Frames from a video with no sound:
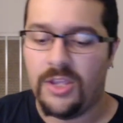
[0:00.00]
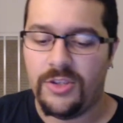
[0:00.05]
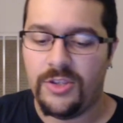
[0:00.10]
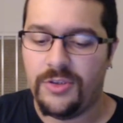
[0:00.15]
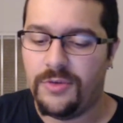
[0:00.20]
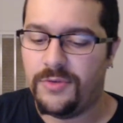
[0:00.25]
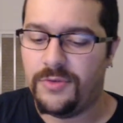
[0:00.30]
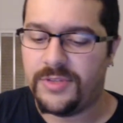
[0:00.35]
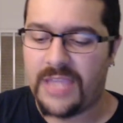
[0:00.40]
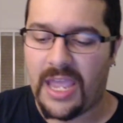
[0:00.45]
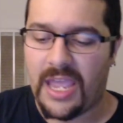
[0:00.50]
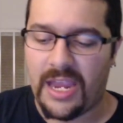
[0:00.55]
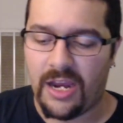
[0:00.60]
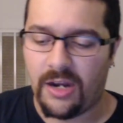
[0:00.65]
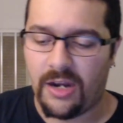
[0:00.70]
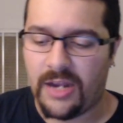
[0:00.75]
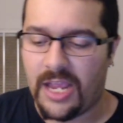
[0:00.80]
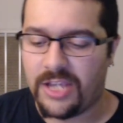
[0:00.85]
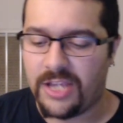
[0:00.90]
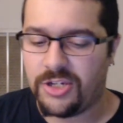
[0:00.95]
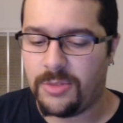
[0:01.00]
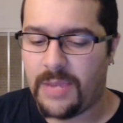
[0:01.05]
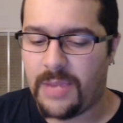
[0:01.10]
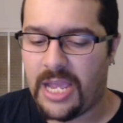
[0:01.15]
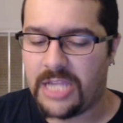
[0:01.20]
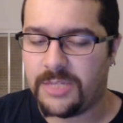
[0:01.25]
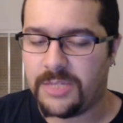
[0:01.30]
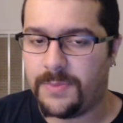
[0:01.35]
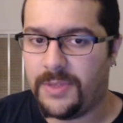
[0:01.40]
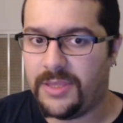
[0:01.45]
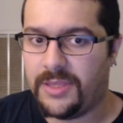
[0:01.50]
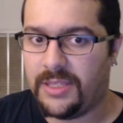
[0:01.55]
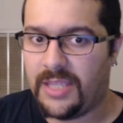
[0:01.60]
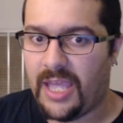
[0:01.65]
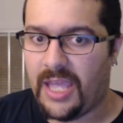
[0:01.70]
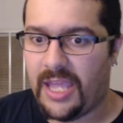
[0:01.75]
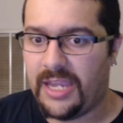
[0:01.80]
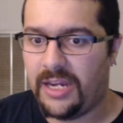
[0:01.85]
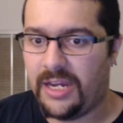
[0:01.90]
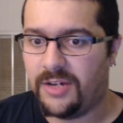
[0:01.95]
You sat here and had your match, but the
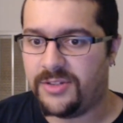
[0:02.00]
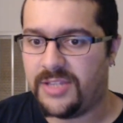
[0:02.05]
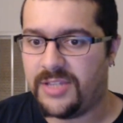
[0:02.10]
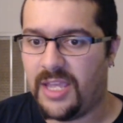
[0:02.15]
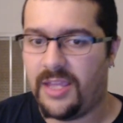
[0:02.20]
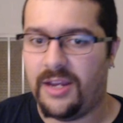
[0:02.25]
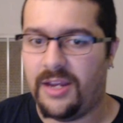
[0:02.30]
guy here sat